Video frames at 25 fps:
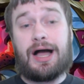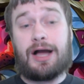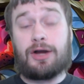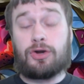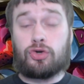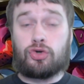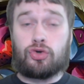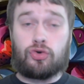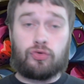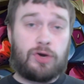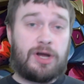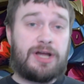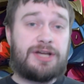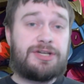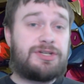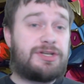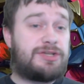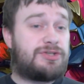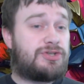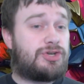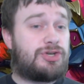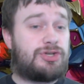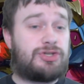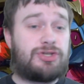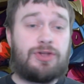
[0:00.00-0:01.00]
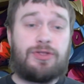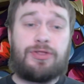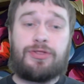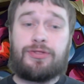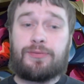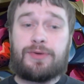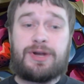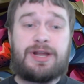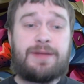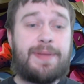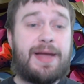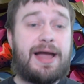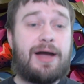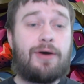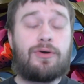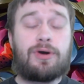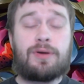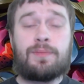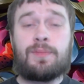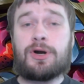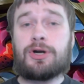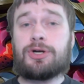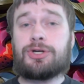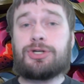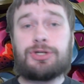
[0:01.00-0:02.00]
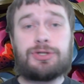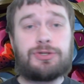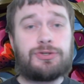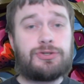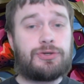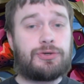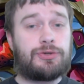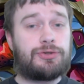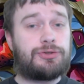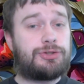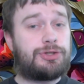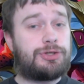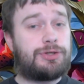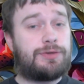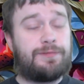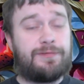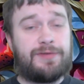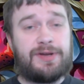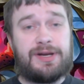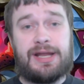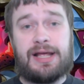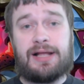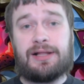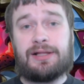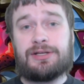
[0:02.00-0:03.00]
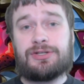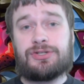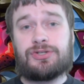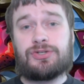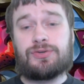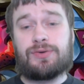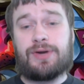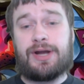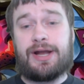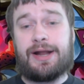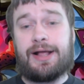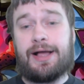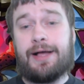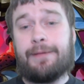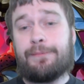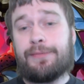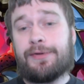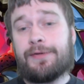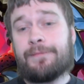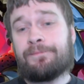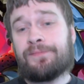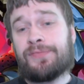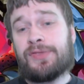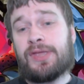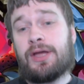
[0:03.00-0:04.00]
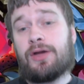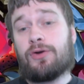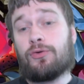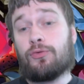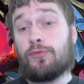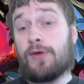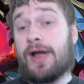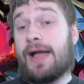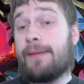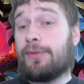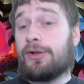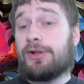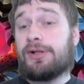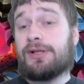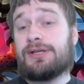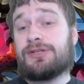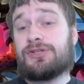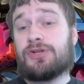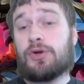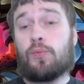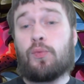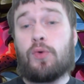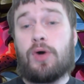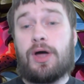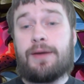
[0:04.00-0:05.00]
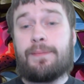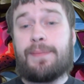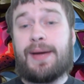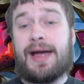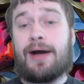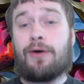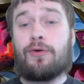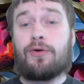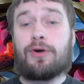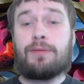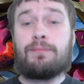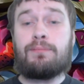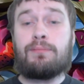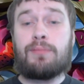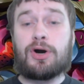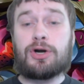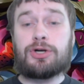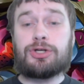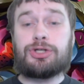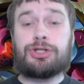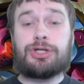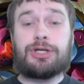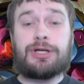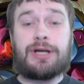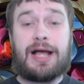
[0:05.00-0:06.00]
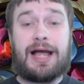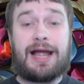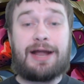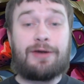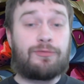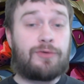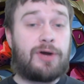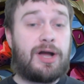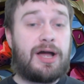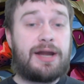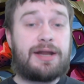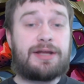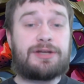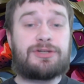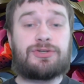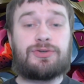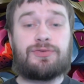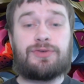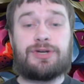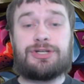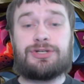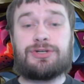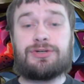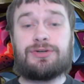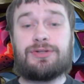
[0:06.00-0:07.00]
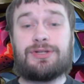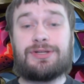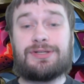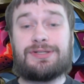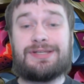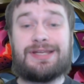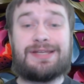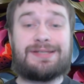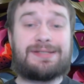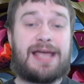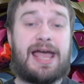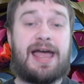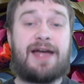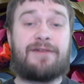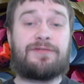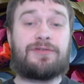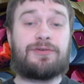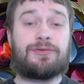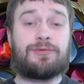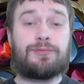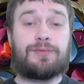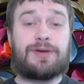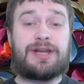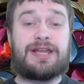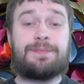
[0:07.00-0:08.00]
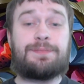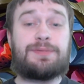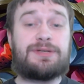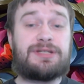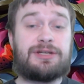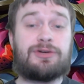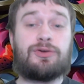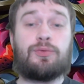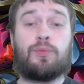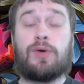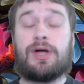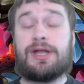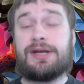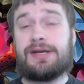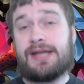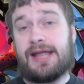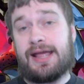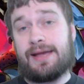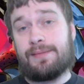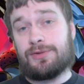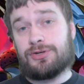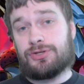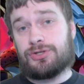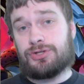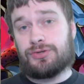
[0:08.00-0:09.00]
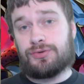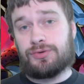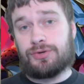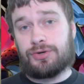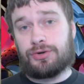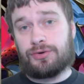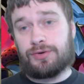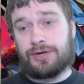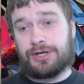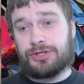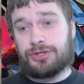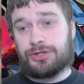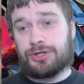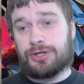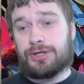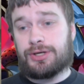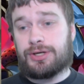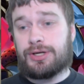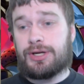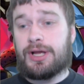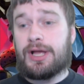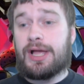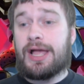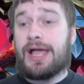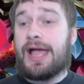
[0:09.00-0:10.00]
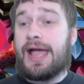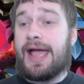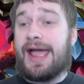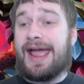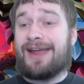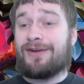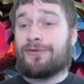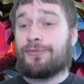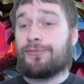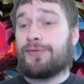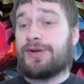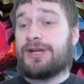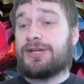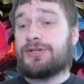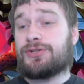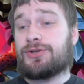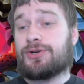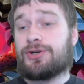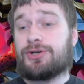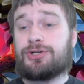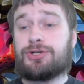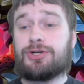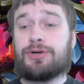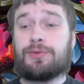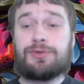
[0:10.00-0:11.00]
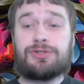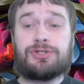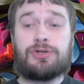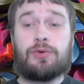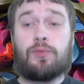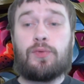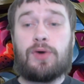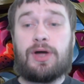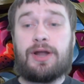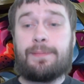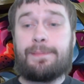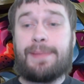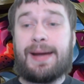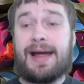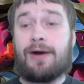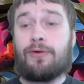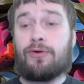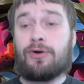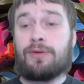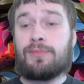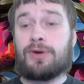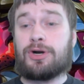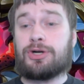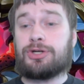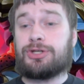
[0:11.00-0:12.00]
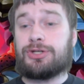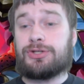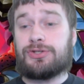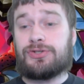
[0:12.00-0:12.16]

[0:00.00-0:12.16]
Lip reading: Grunt is just a 3 power Martian soldier, vanilla straight up. Rebel is a 1 power Martian Ironics creature that says after reap, deal 1 damage to a creature. And Researcher was a 1 power Martian